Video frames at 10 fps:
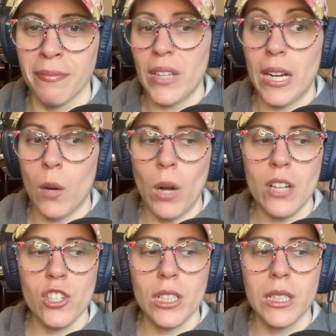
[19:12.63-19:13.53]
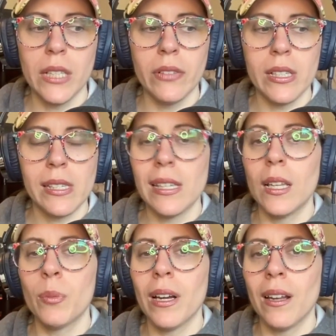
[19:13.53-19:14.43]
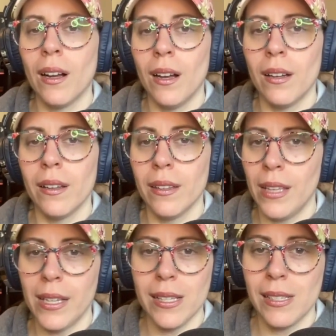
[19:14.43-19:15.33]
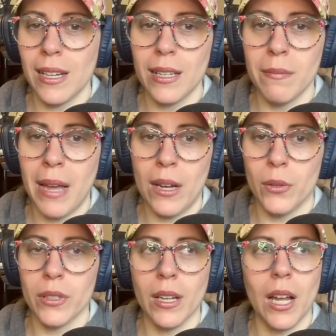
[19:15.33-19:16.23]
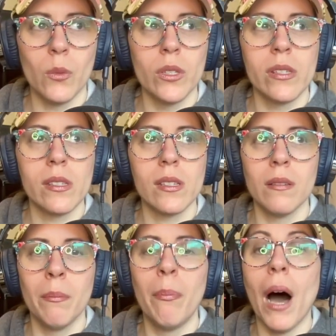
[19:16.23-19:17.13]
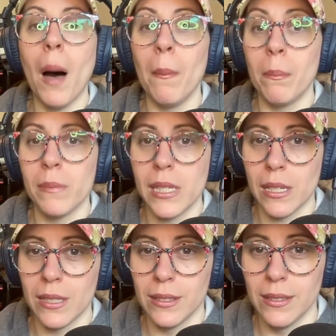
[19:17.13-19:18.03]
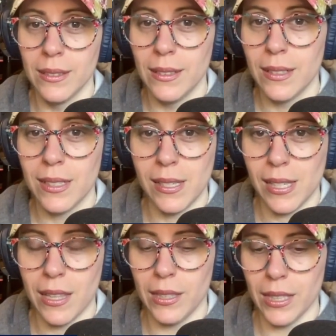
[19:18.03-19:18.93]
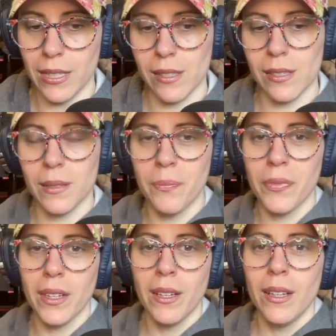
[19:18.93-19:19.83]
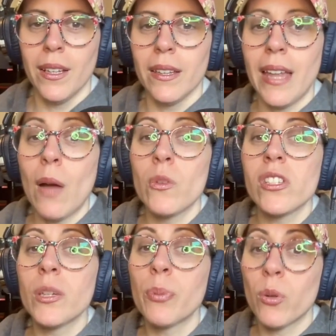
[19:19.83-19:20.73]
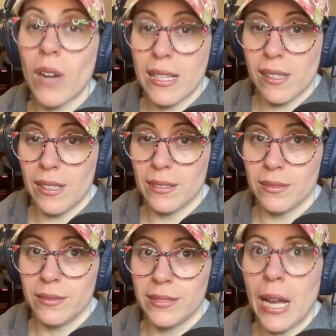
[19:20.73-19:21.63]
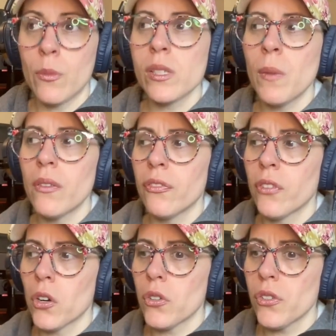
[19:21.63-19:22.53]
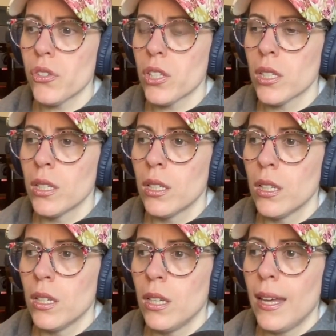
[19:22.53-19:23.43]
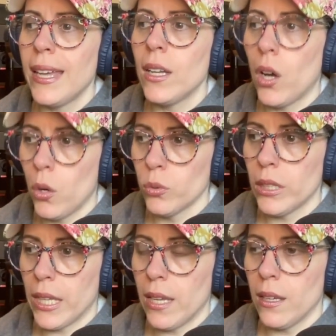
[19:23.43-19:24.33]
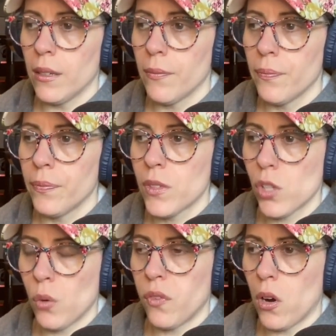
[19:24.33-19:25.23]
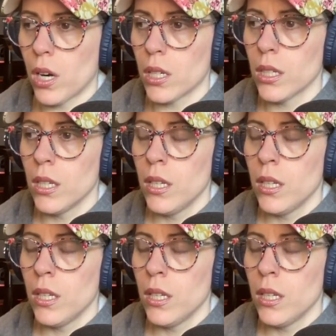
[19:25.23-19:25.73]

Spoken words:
And I watched Cleveland celebrate on the Yankee Stadium mound, and I was bummed, to say the least. That was depressing. That was my first and only, so far,